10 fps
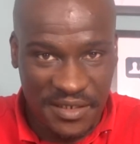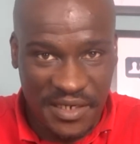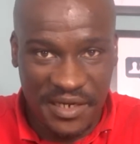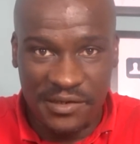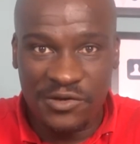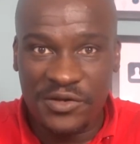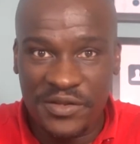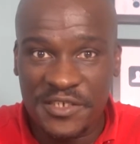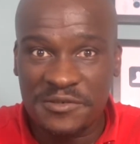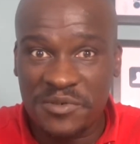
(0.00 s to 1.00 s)
take a look at
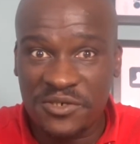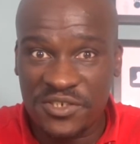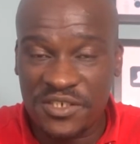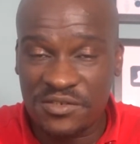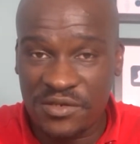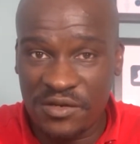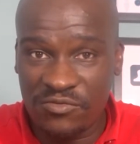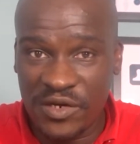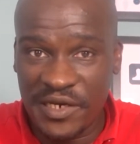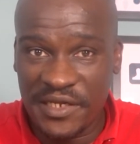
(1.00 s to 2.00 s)
this, because it
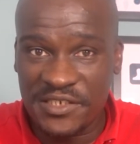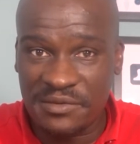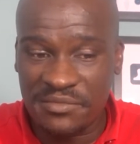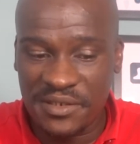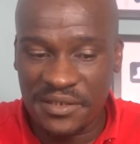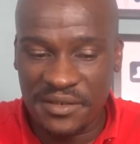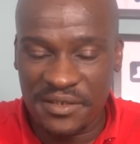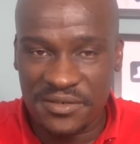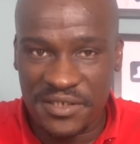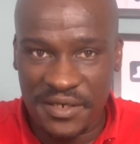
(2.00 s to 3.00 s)
really is something
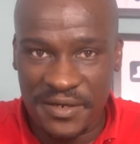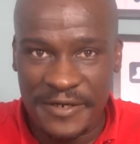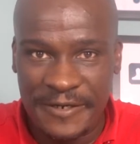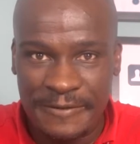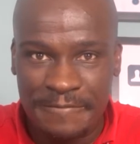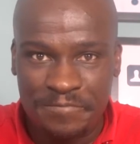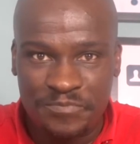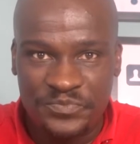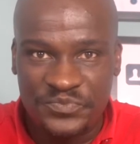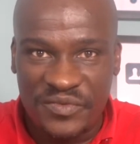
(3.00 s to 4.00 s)
that
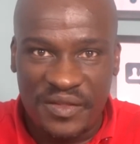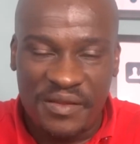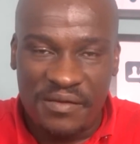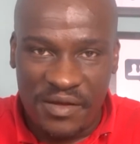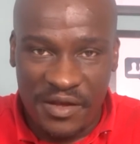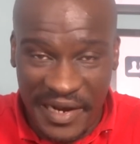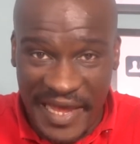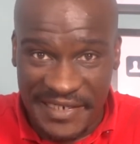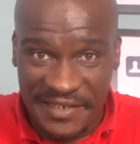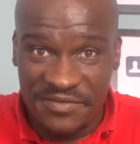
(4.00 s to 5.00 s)

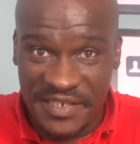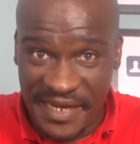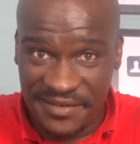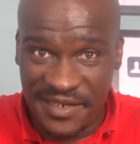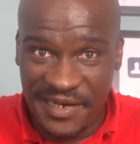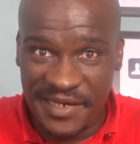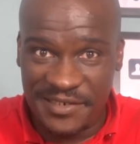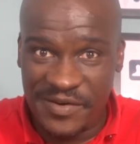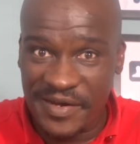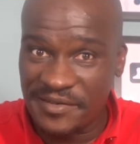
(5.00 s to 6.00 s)
collectives can collect
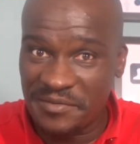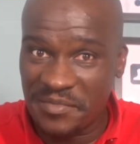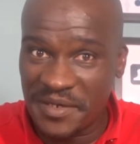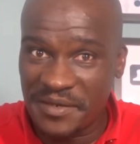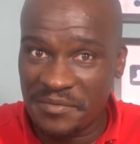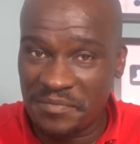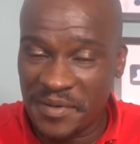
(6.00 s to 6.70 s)
around and be